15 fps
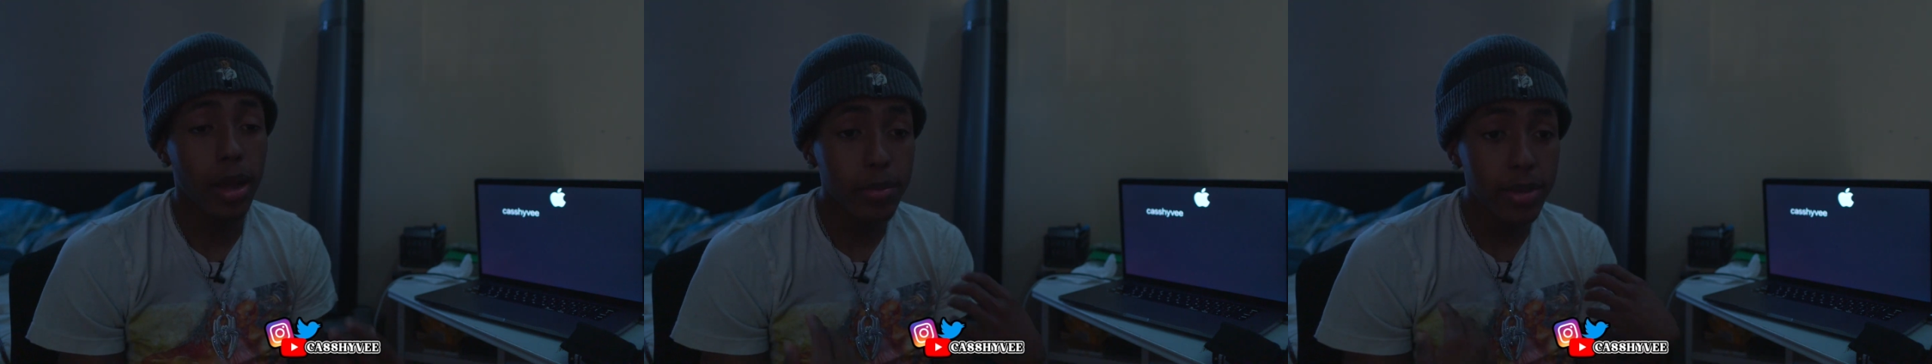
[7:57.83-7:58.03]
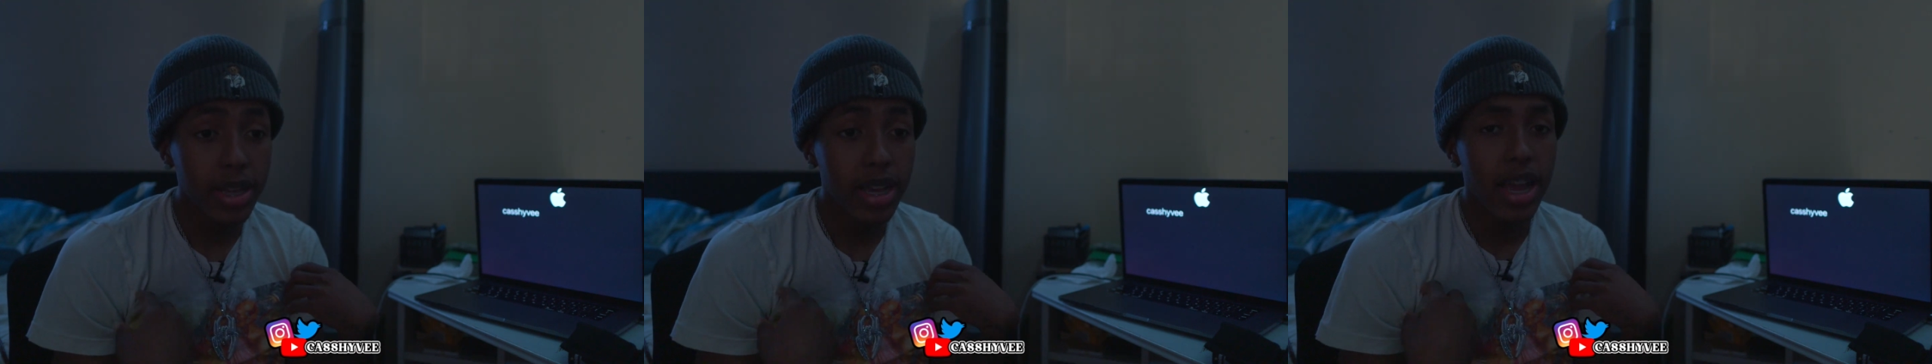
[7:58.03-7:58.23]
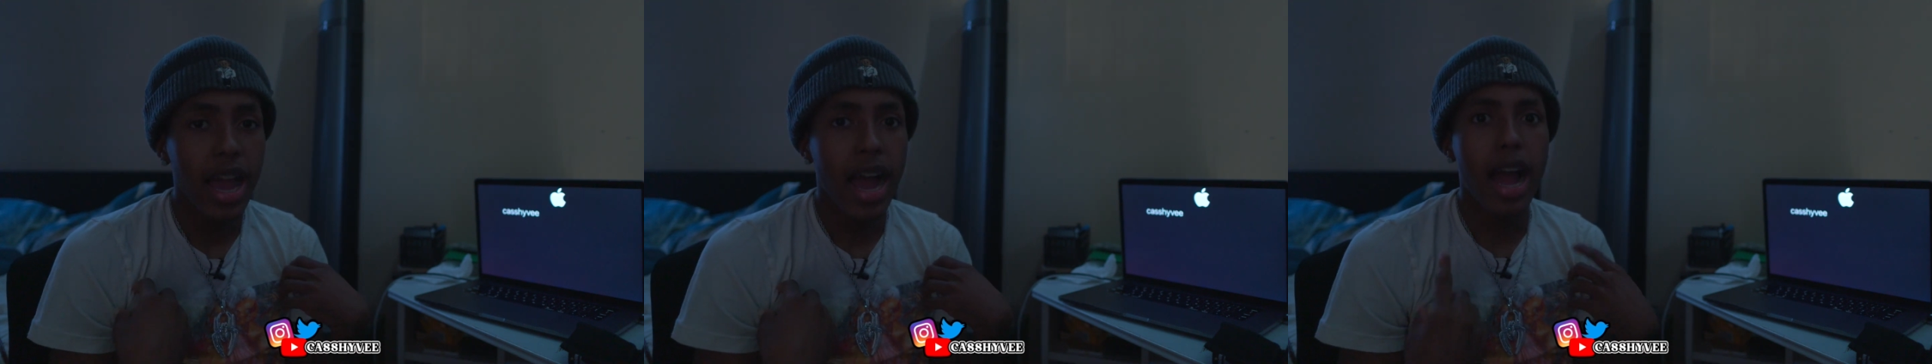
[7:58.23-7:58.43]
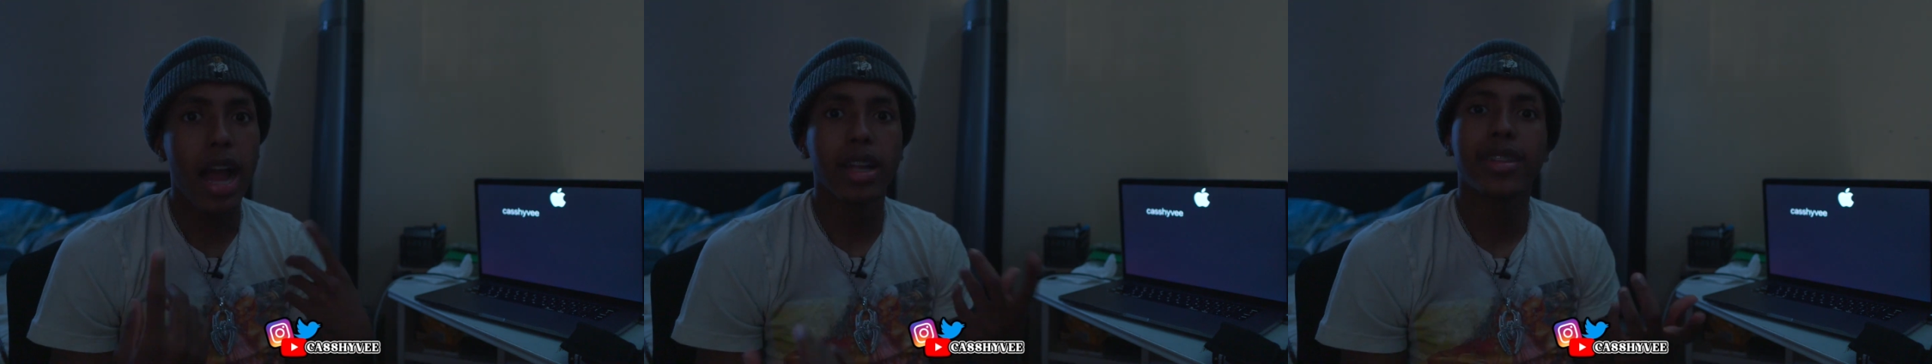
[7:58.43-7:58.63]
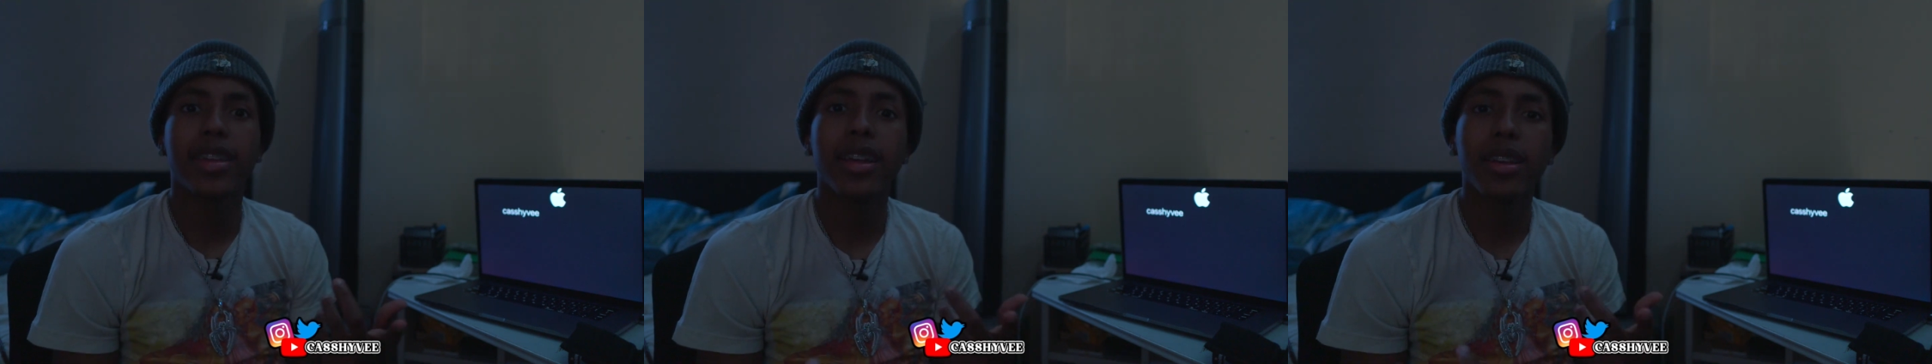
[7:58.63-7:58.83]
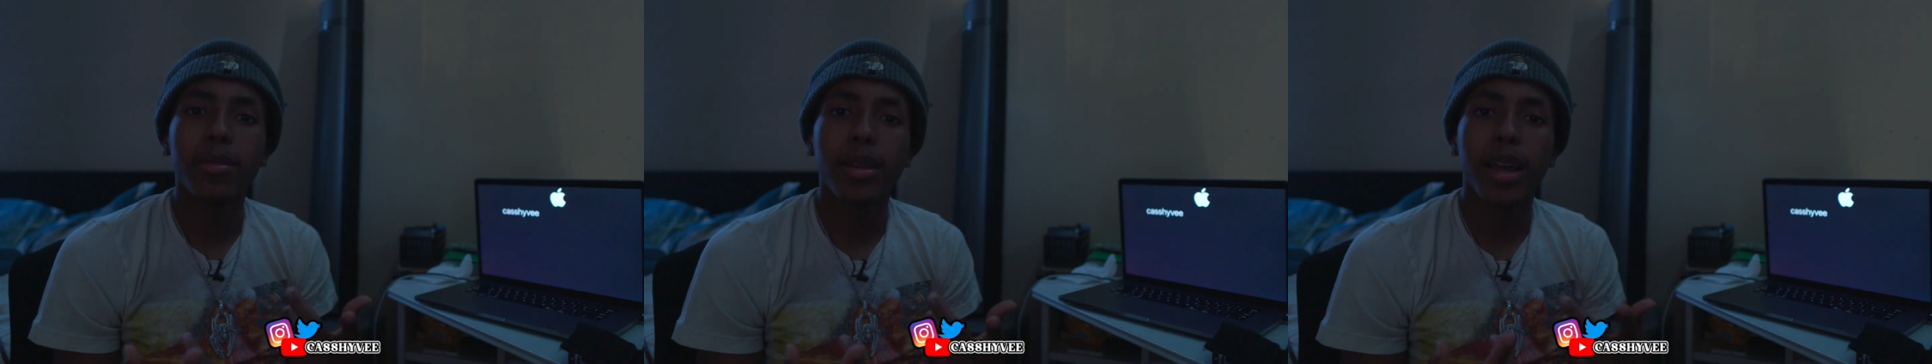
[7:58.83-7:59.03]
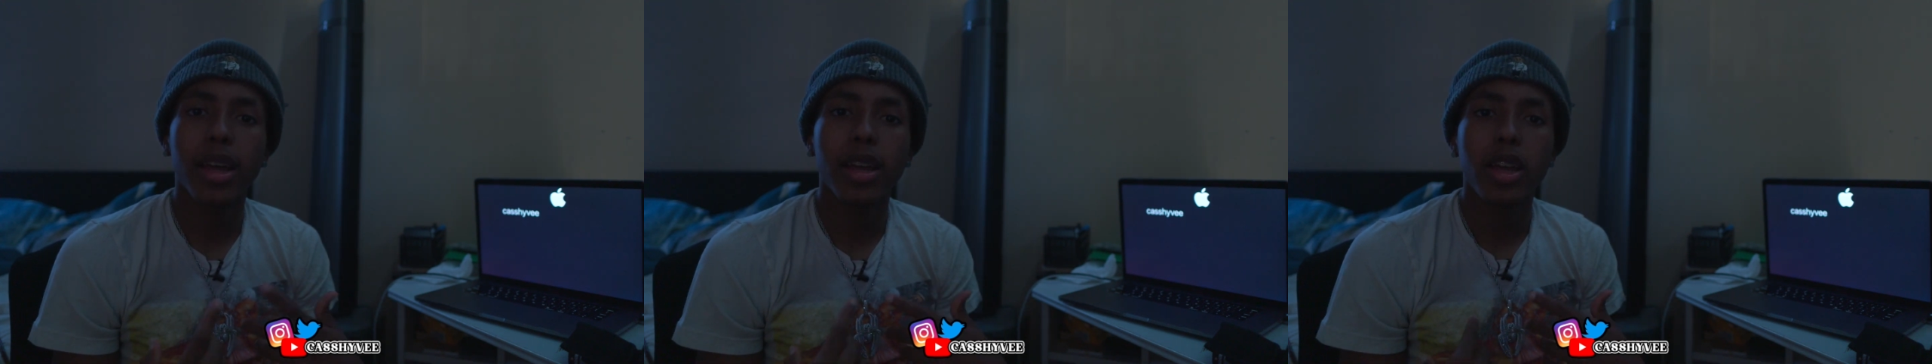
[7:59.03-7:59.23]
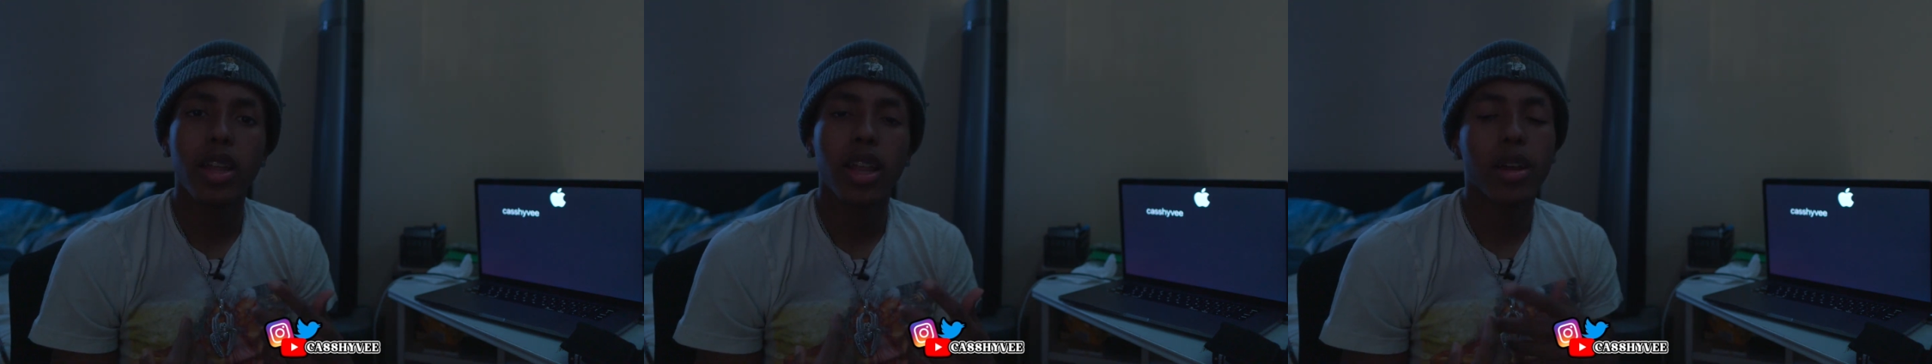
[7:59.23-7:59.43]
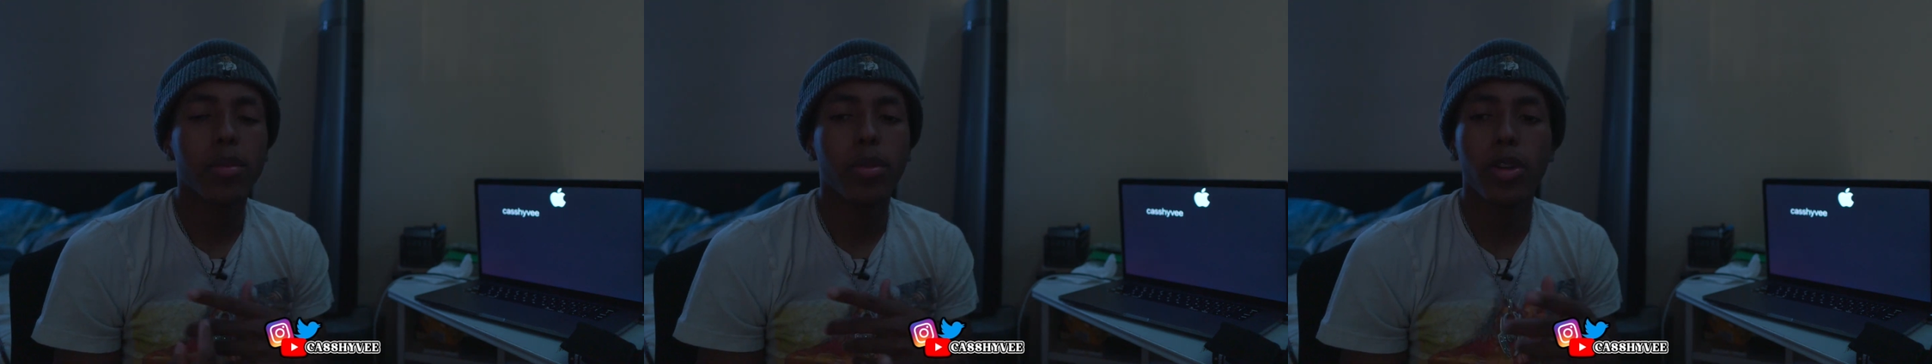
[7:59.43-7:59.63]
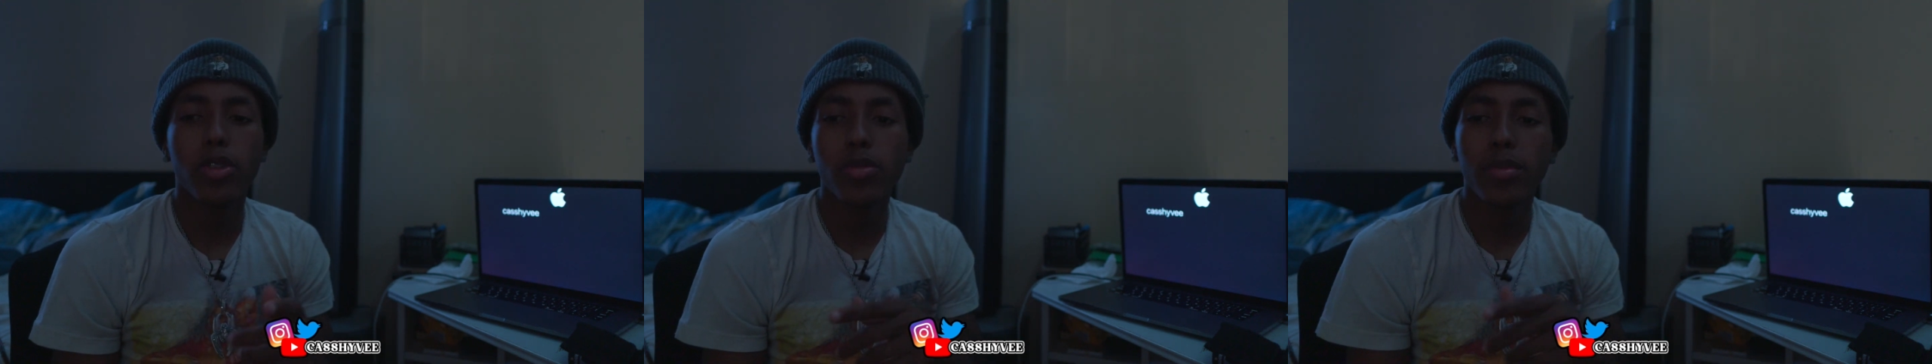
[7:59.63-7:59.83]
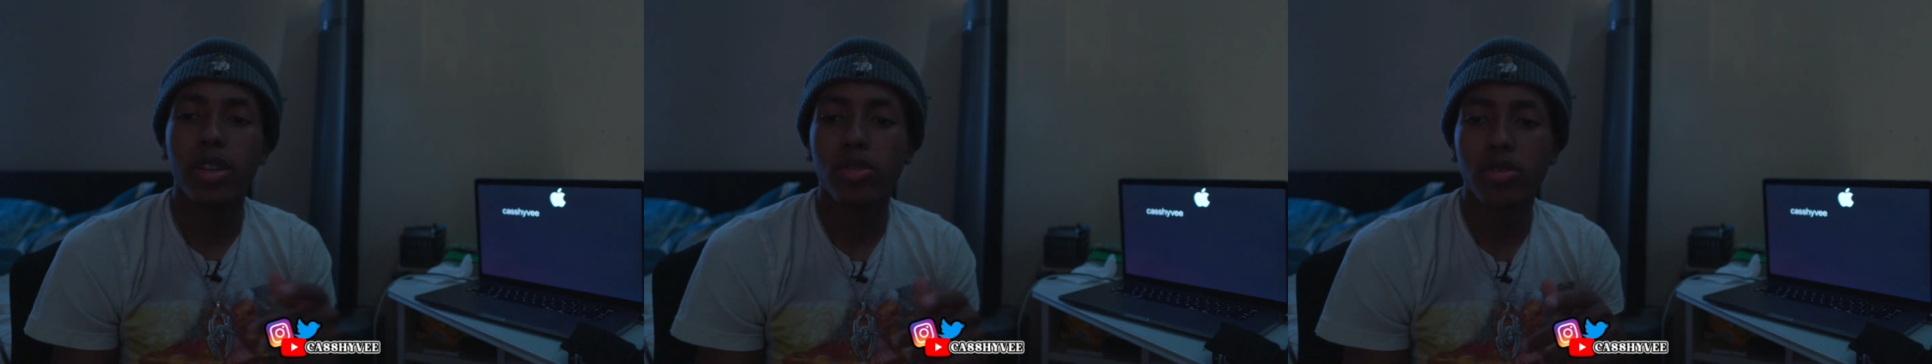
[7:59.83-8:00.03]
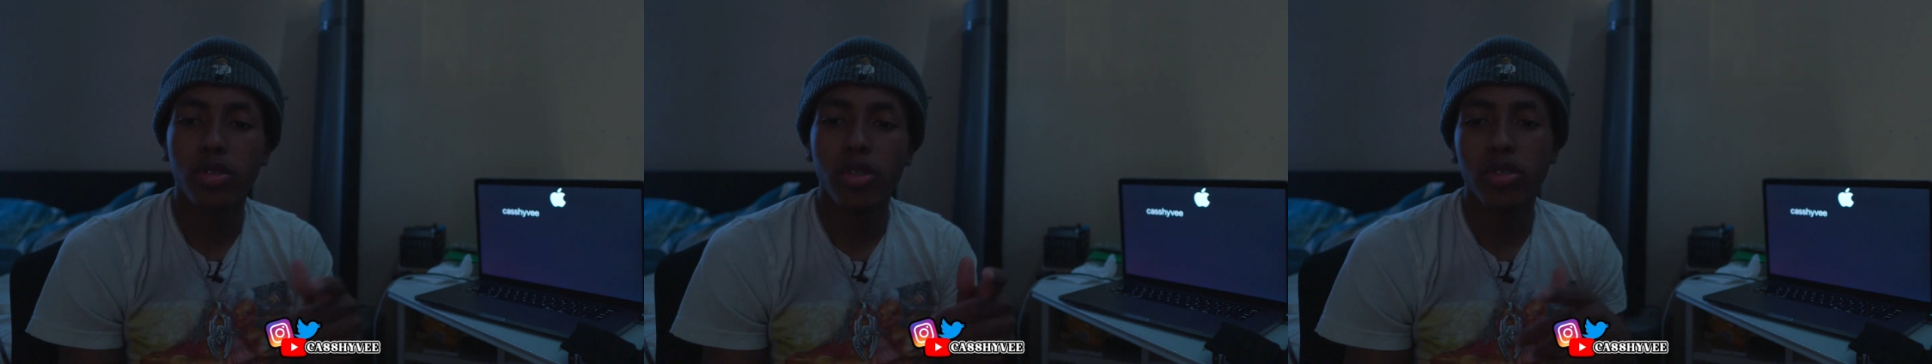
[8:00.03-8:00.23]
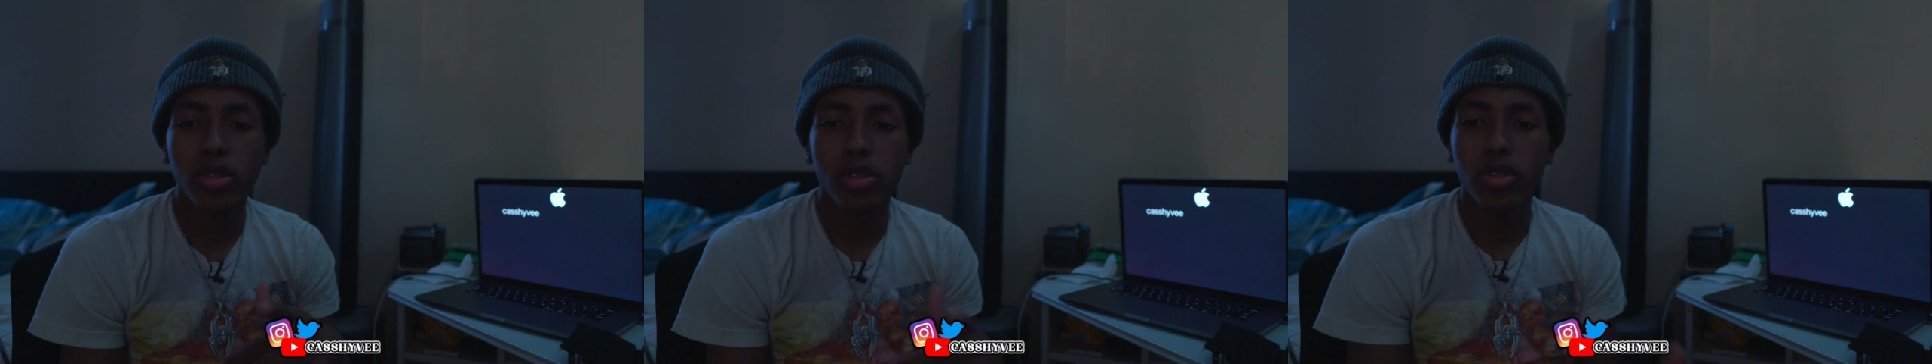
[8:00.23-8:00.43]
I mean, I tell them, like, bro, you mess with so-and-so,